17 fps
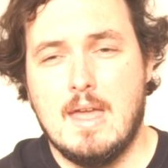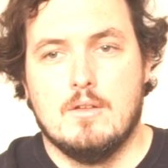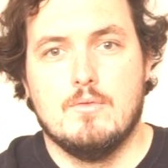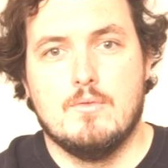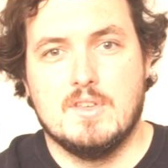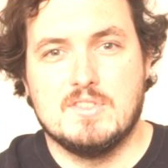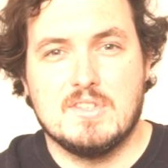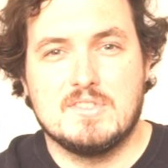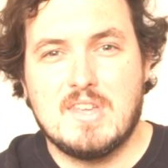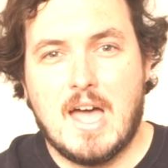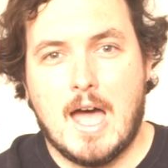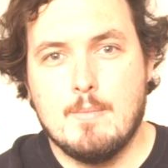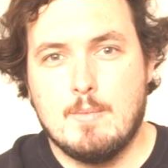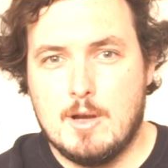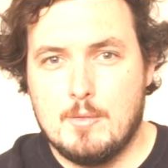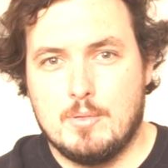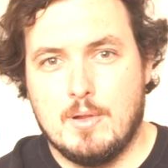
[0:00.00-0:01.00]
There's a time
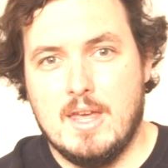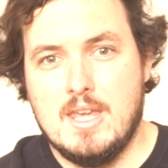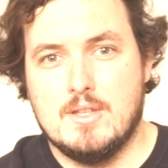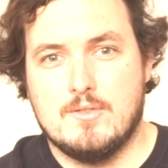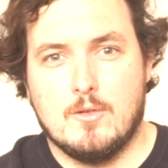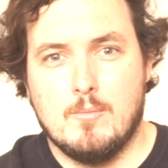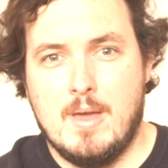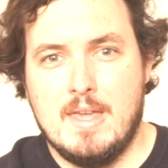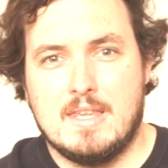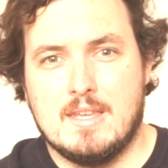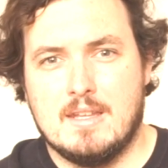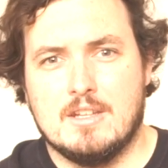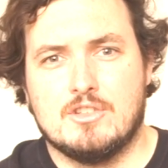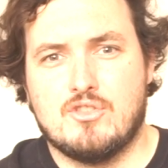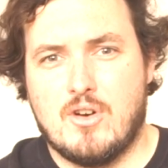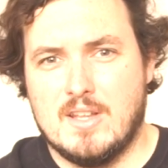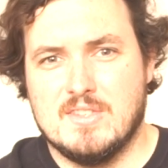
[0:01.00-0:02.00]
and a place for making a
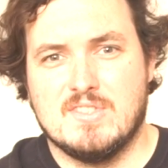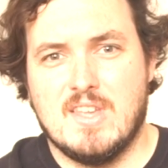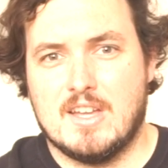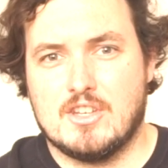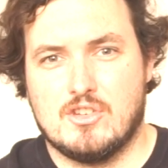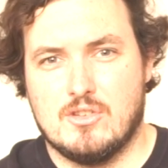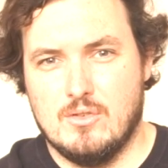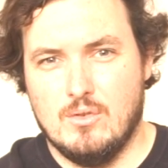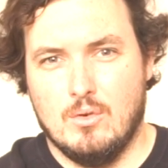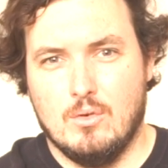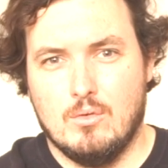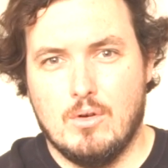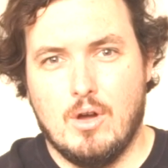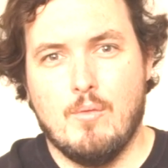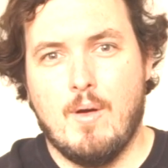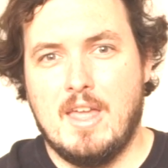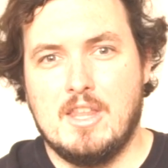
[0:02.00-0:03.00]
transactional
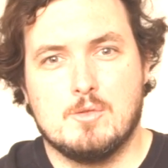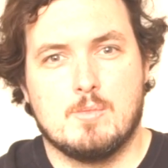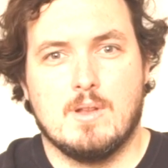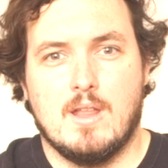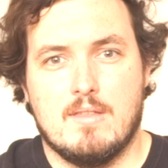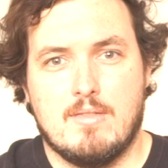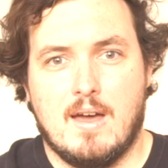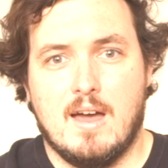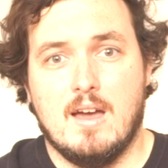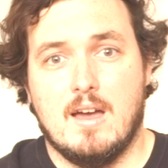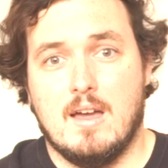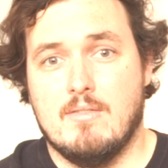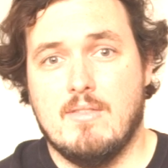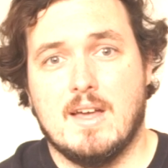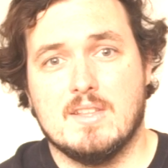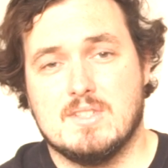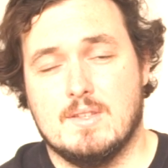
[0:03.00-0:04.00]
arrangement like that, and
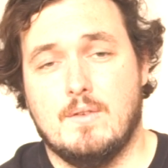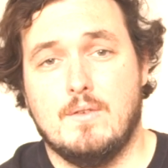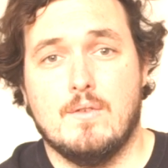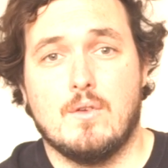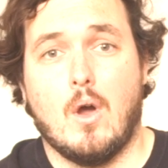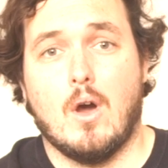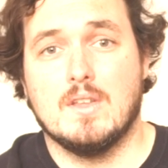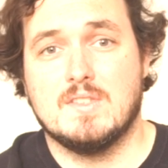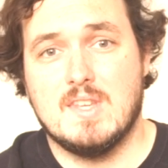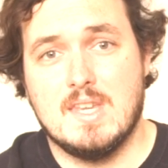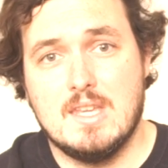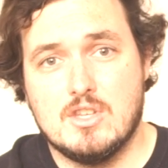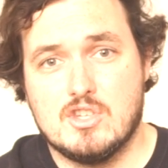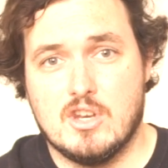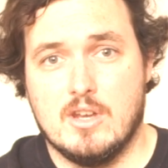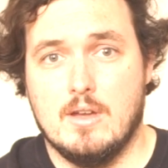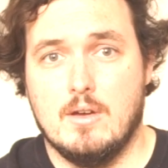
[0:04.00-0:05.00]
that's if you've got a
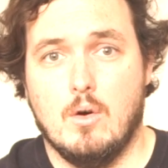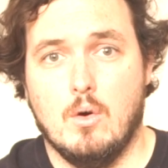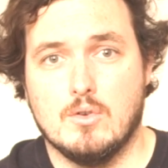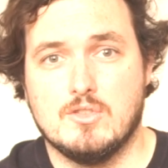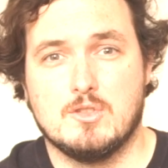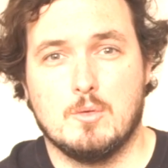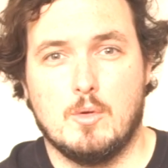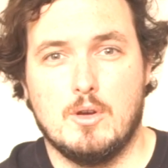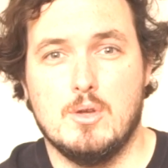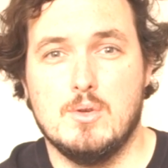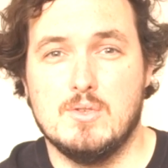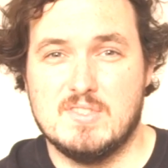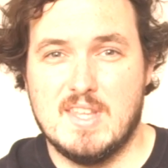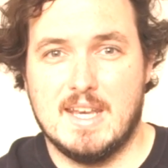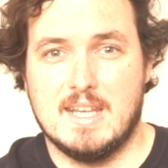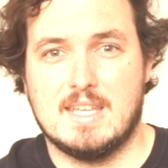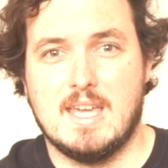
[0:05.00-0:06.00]
teacher or someone who's
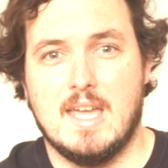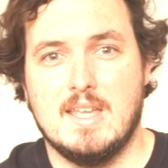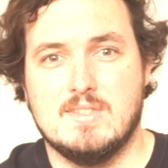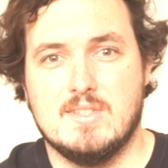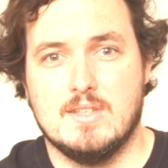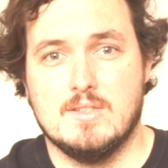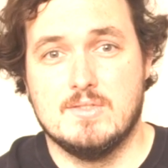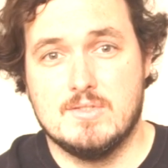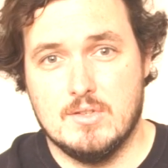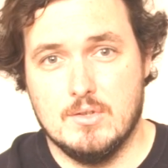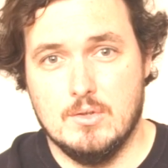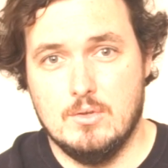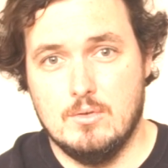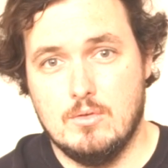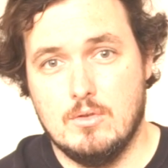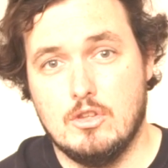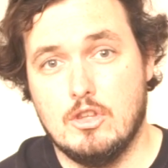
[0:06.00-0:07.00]
dedicated
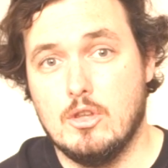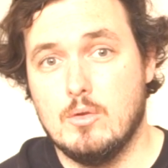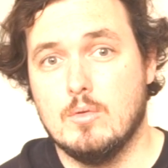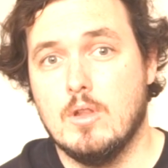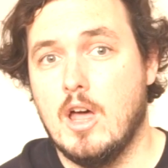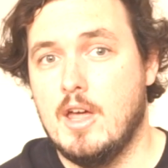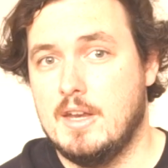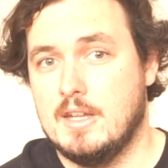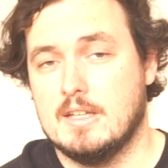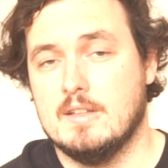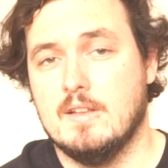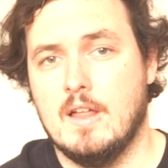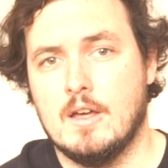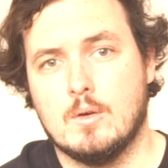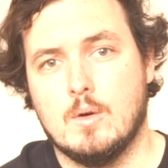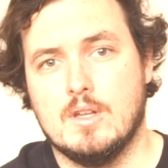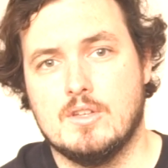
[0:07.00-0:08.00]
to you learning a
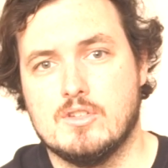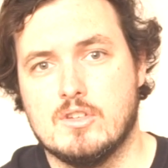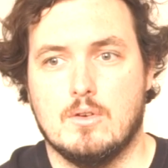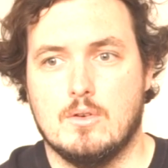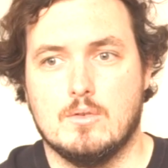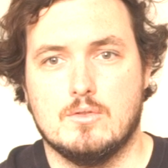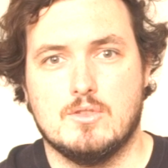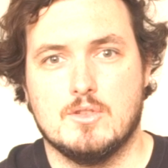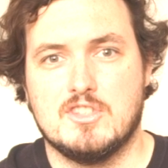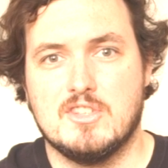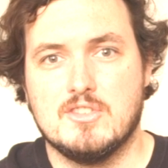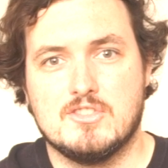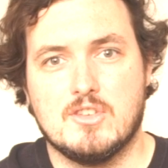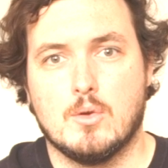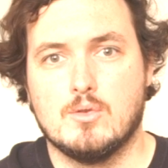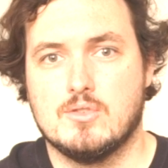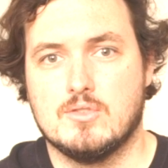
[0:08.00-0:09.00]
language. But just in
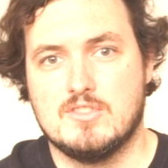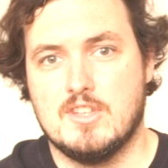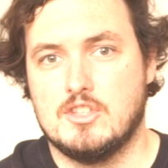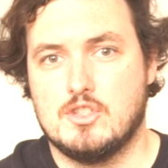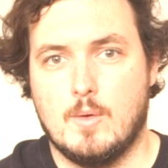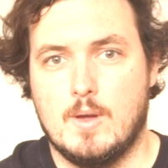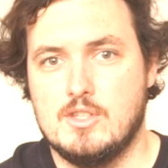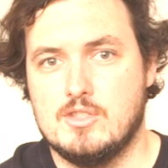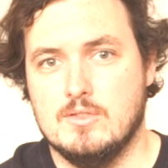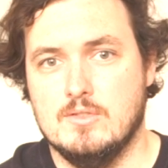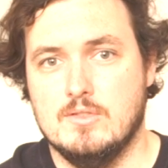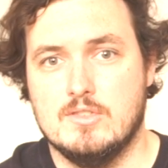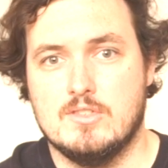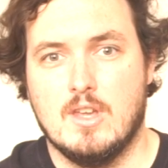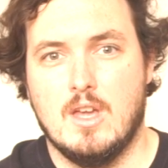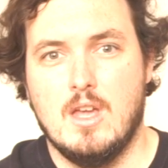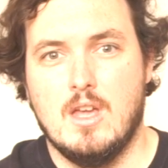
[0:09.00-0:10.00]
social
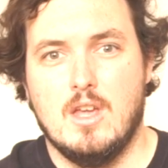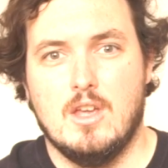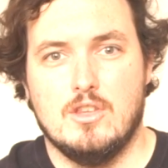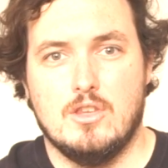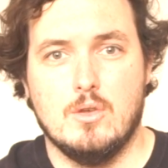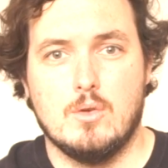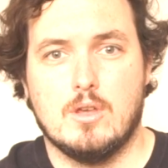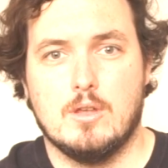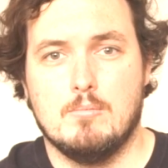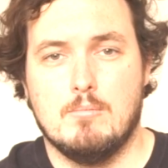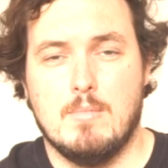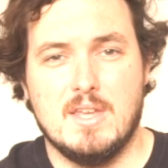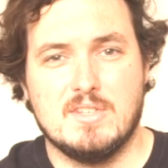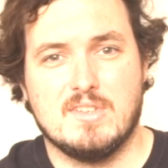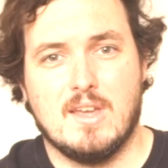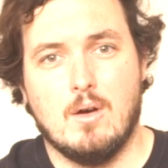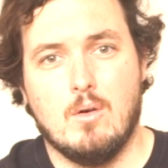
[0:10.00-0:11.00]
situations, you can
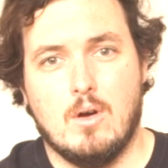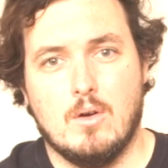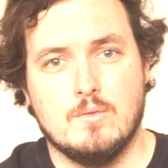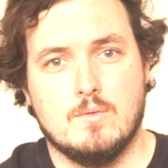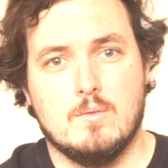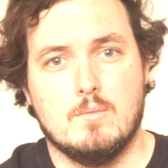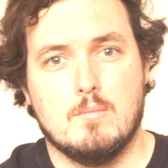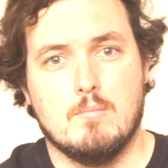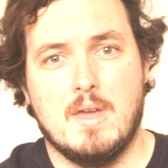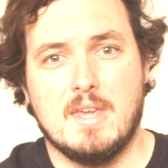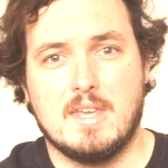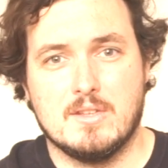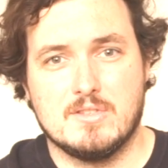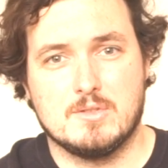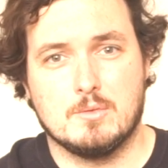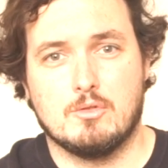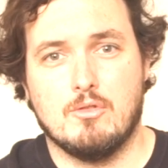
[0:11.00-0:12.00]
miss out on making
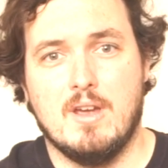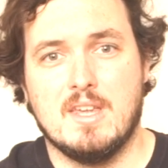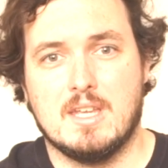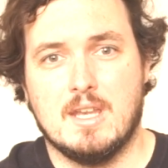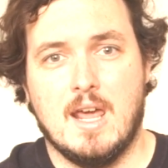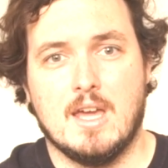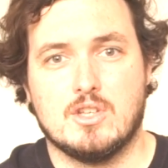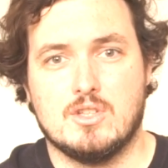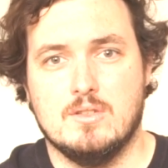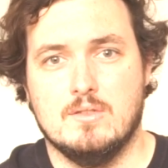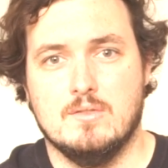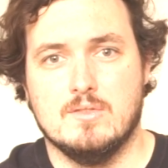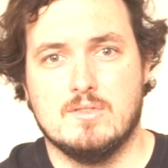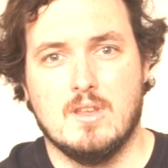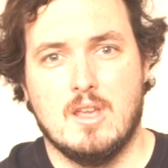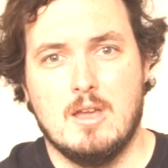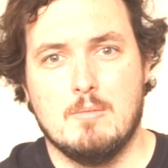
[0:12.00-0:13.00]
some great
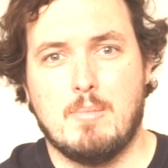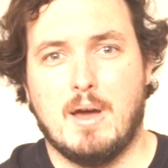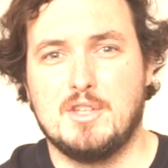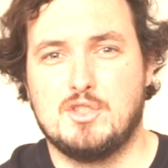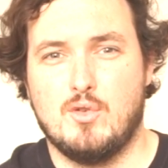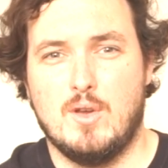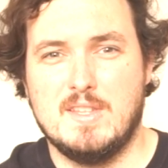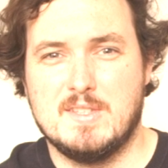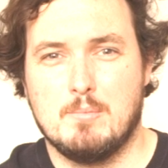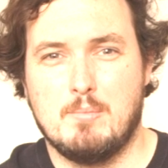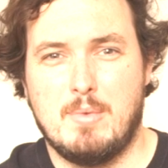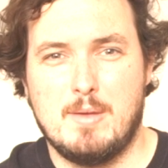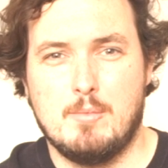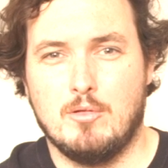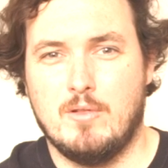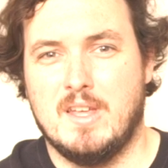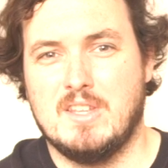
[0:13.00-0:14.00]
connections by treating
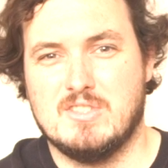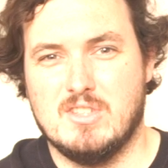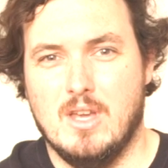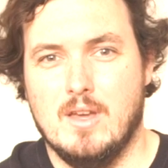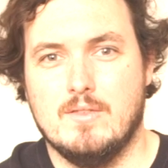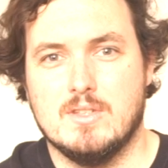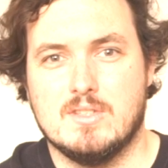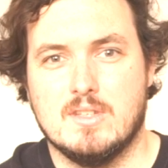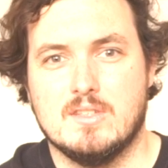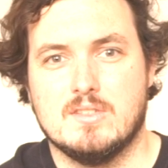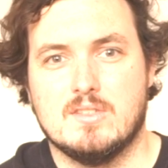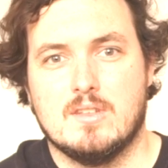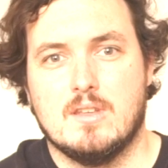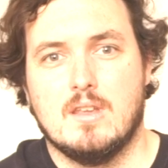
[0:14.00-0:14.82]
people like services.